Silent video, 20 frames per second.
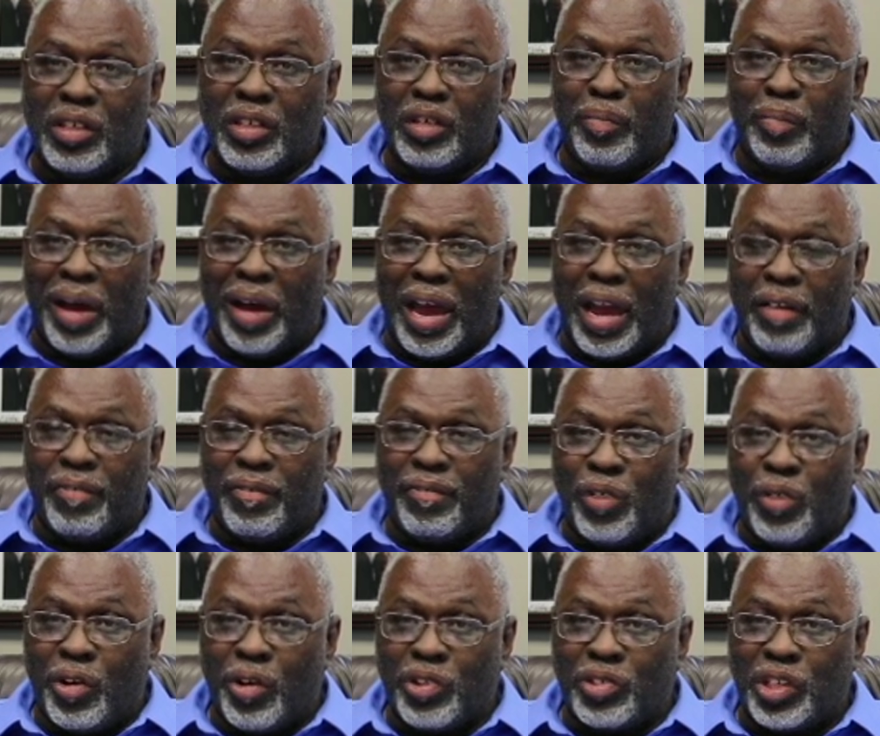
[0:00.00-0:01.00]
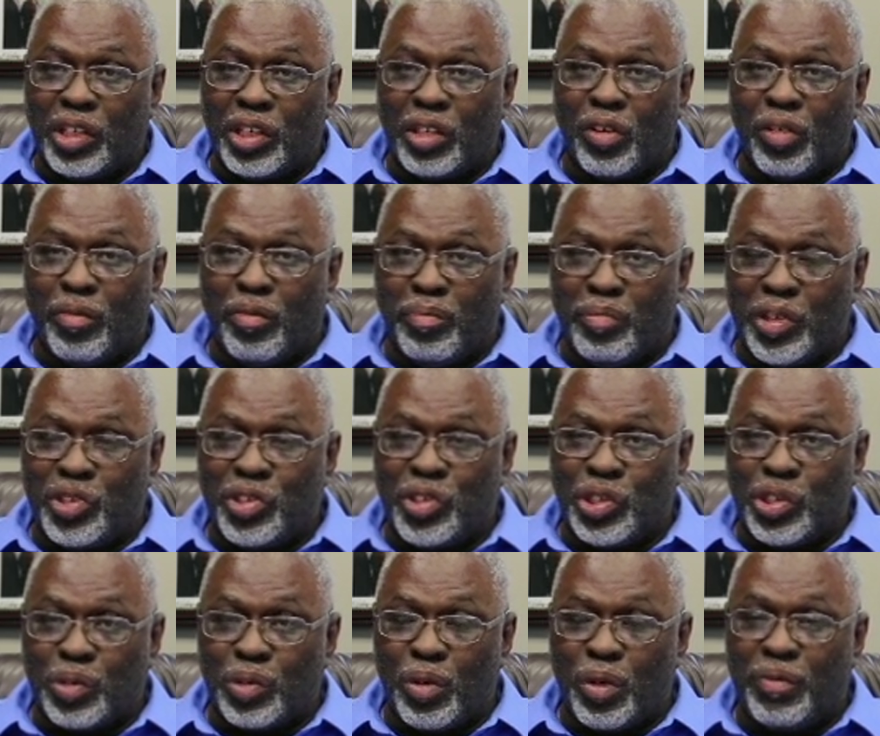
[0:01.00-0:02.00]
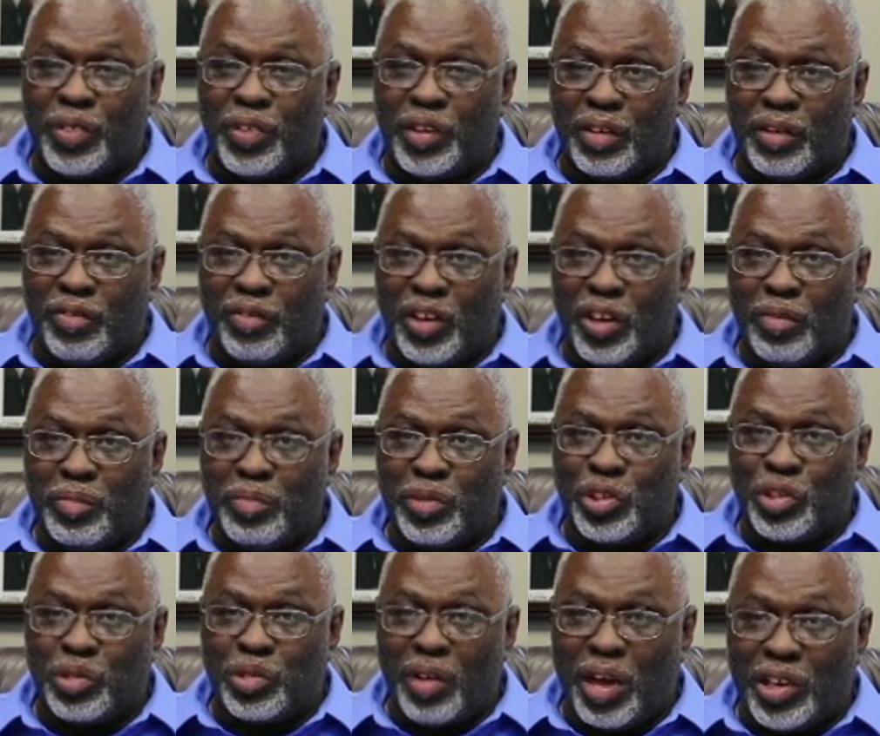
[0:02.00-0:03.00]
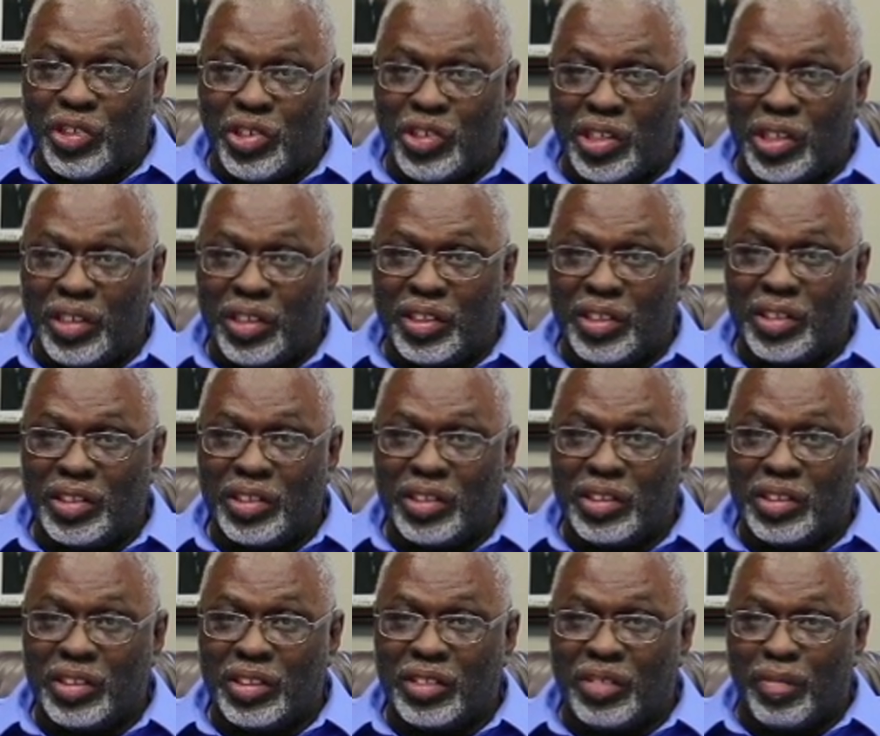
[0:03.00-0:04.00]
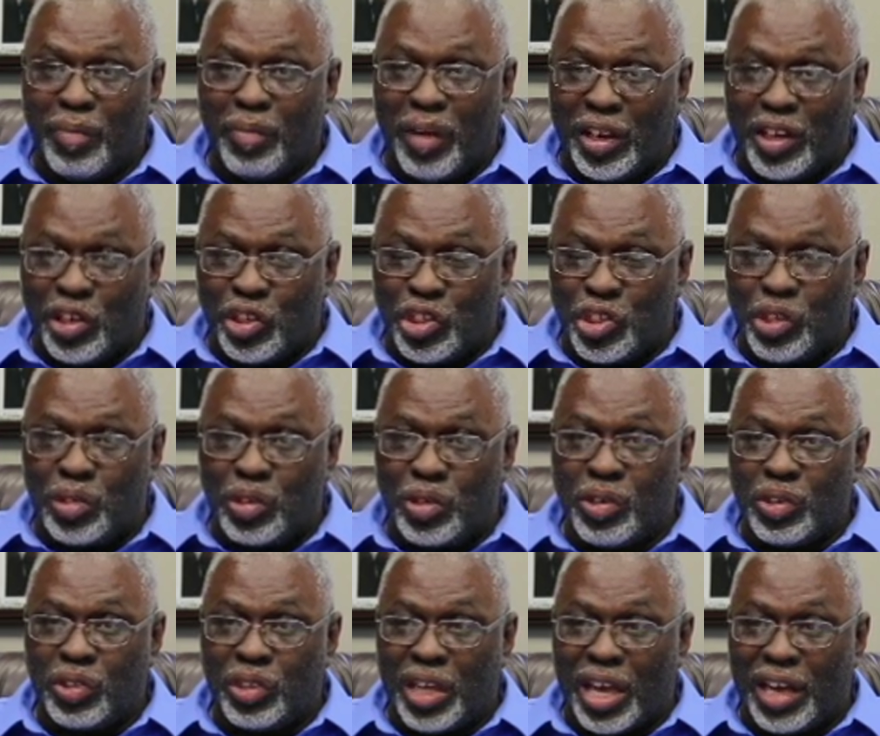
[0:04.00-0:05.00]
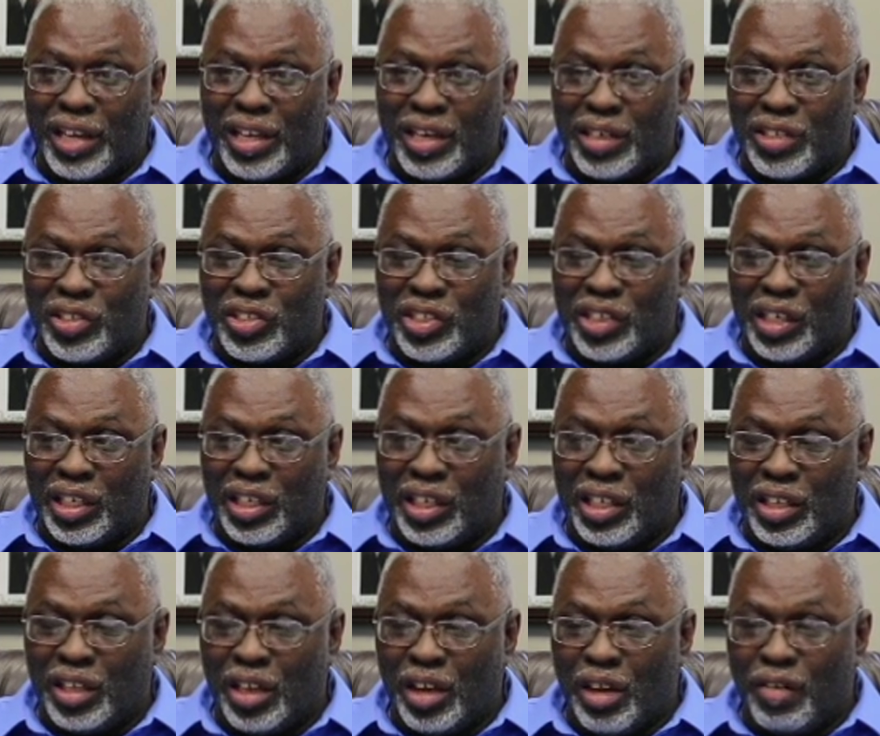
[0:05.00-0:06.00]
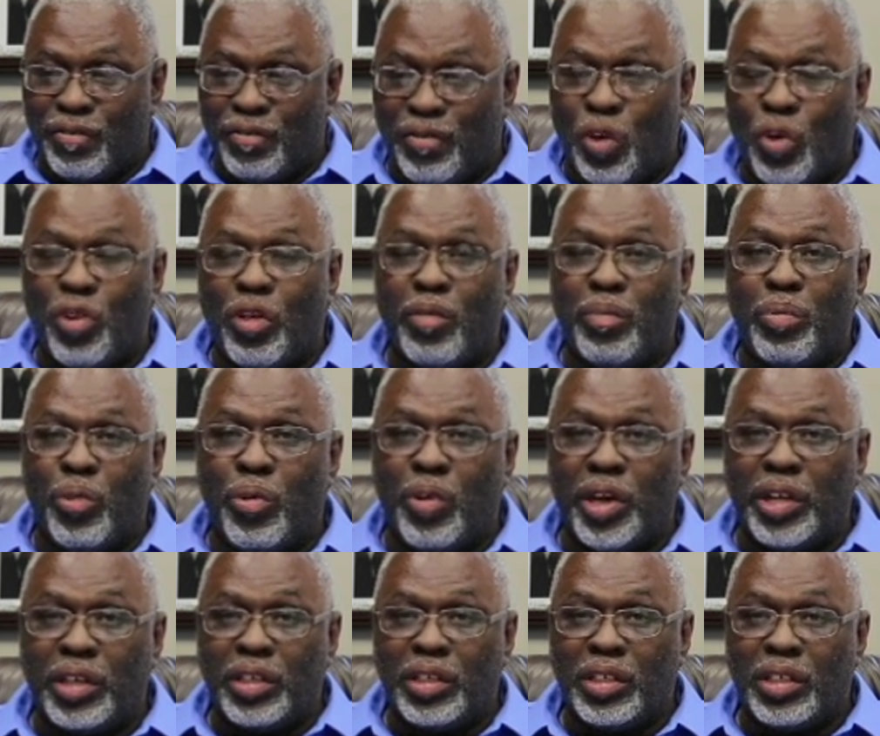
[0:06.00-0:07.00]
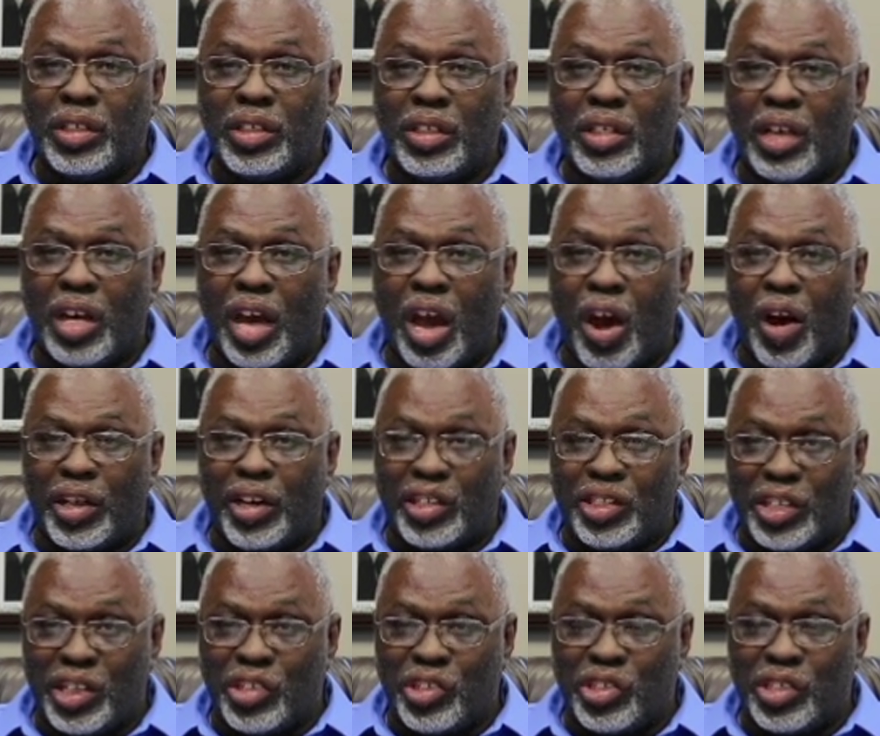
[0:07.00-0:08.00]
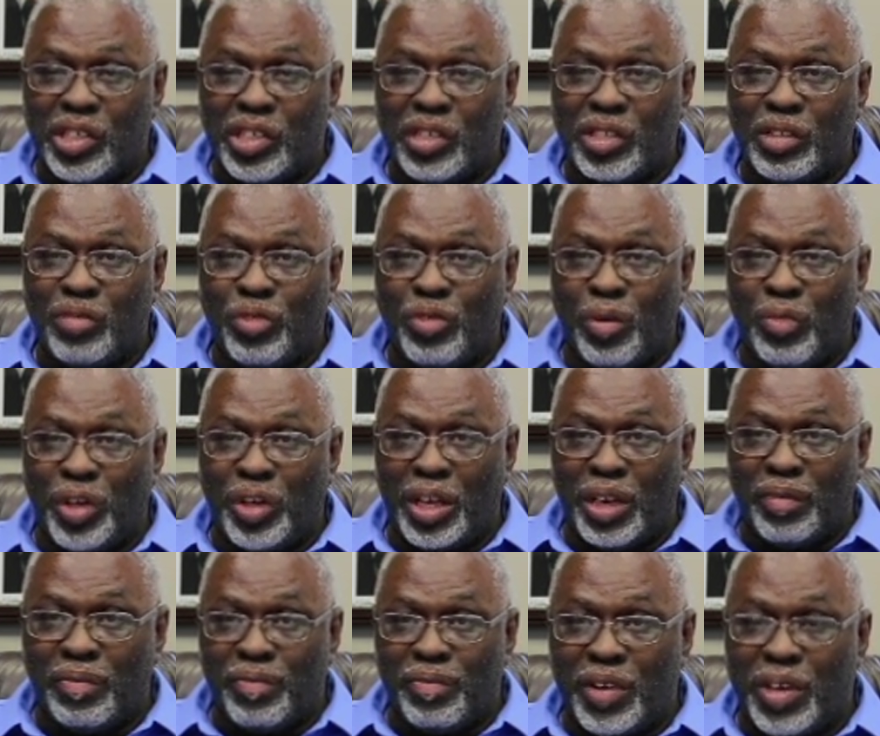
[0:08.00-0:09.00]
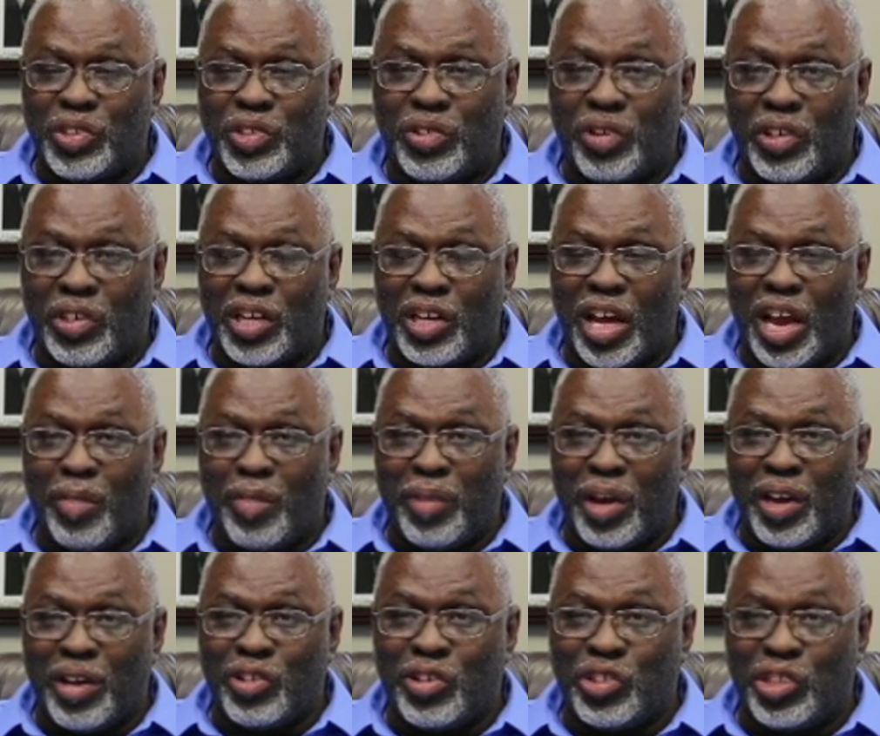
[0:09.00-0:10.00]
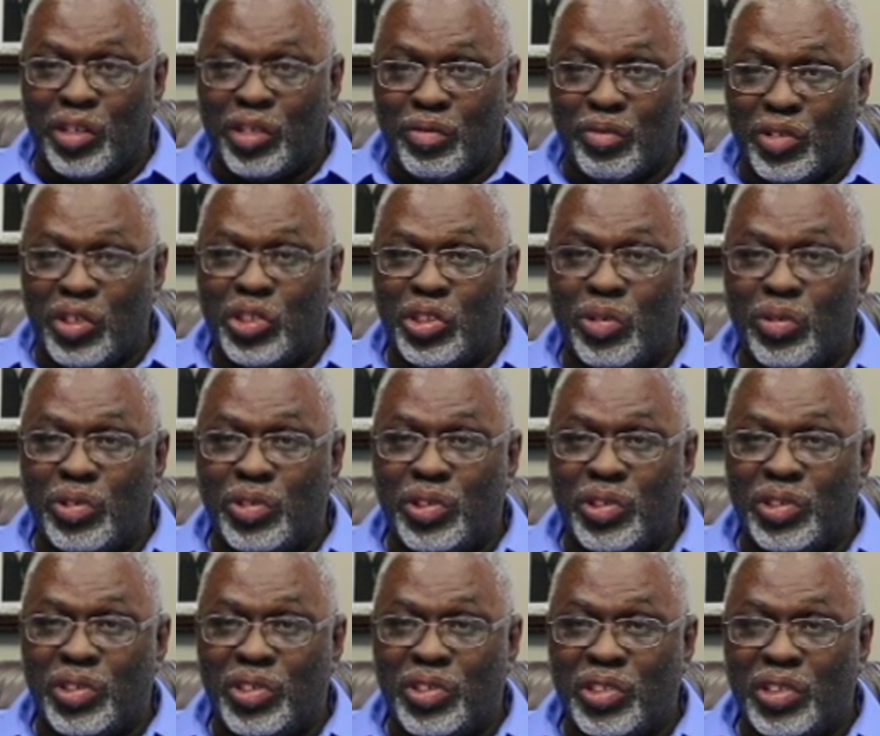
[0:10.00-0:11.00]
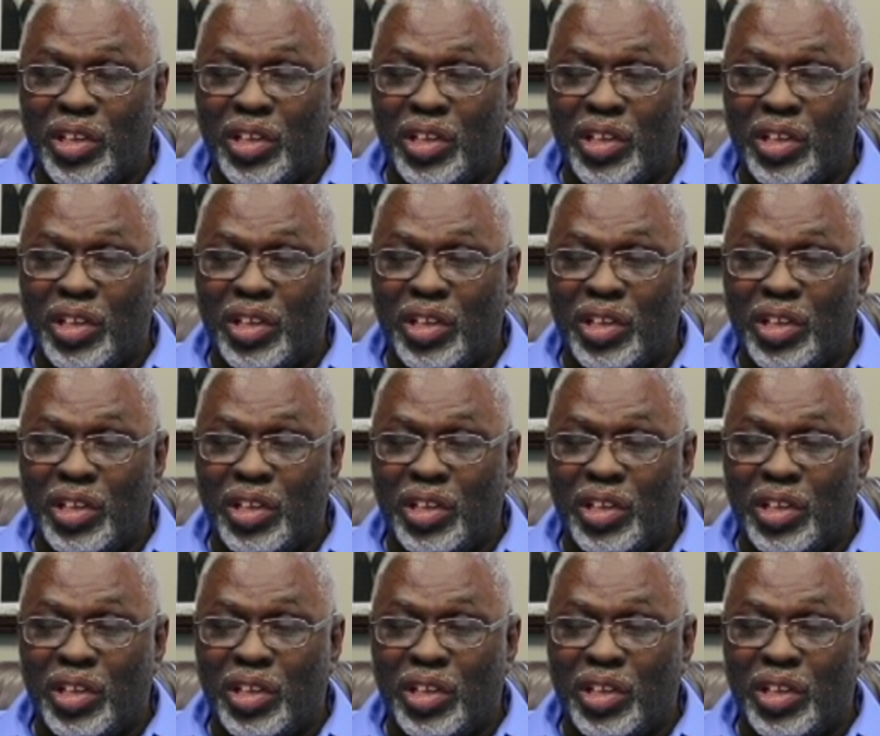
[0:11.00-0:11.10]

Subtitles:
by focusing on business growth and development strategy, making sure that is the focal point, our attention, where we invest our time, energy, and resources.